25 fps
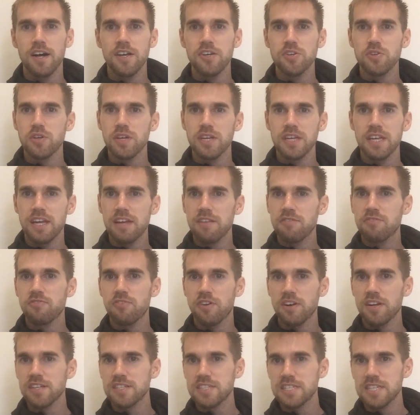you can get in
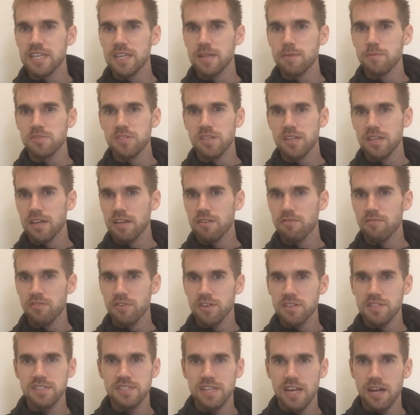front of teams, you can get in
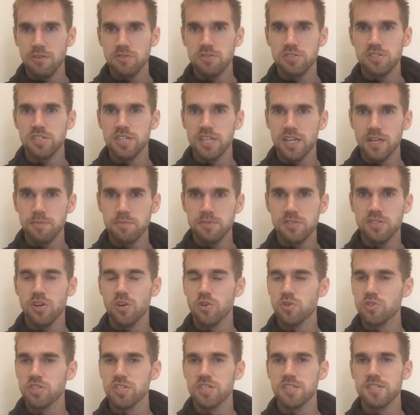front of scouts, GMs,
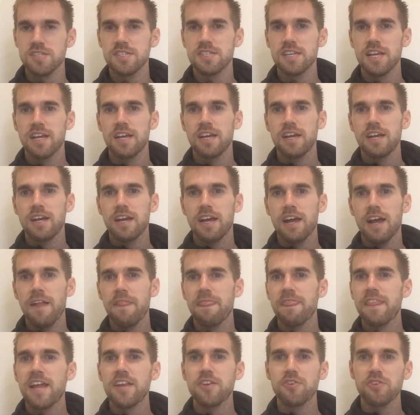coaches,
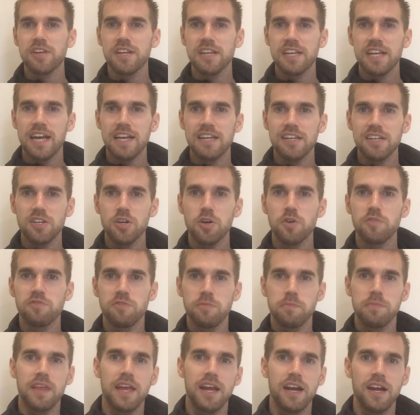and then you can kind of go
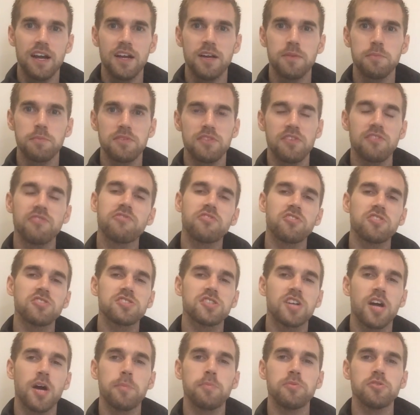from there. But the
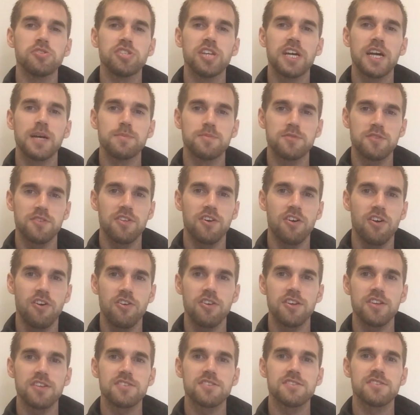first couple jobs are the
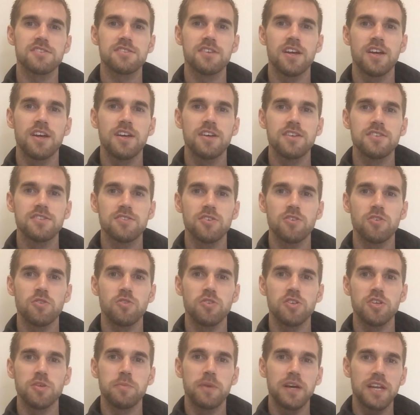hardest.
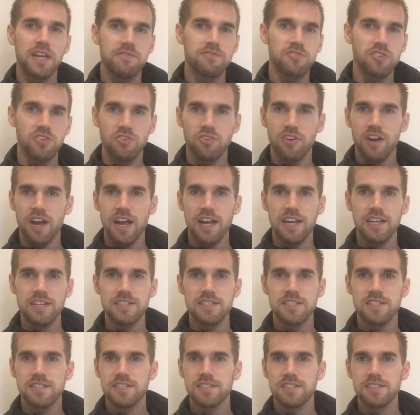So you might have to
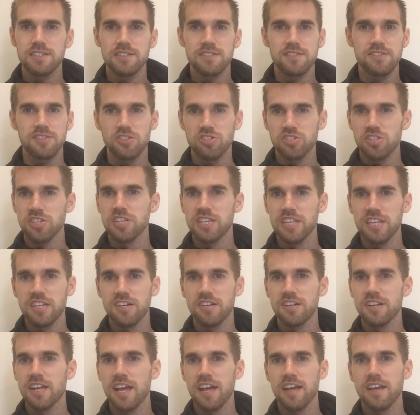grind, searching the
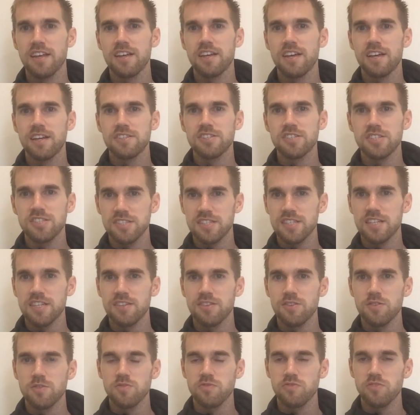internet, just to
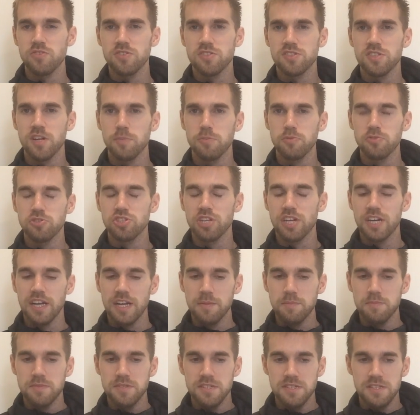get those first couple
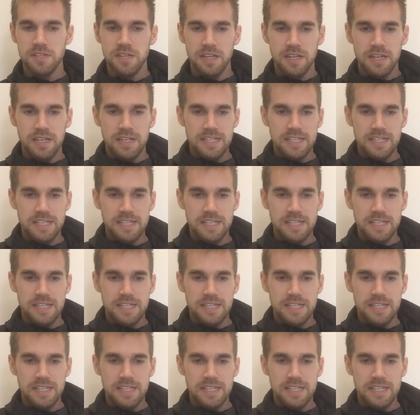jobs.